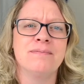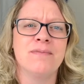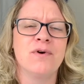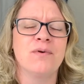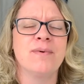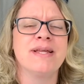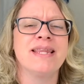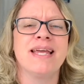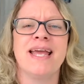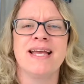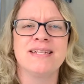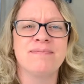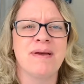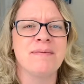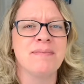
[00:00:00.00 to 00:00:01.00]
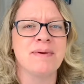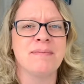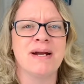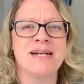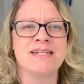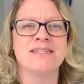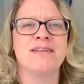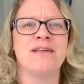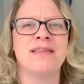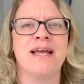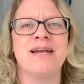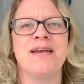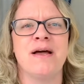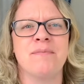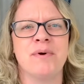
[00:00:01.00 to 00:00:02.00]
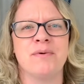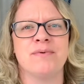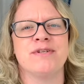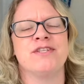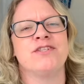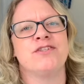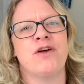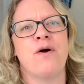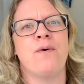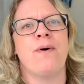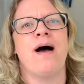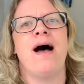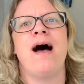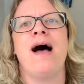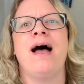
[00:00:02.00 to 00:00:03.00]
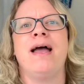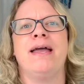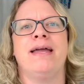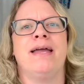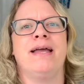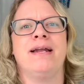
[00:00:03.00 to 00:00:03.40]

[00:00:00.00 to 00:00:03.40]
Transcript: what the case might be, but I just thought that number was so high,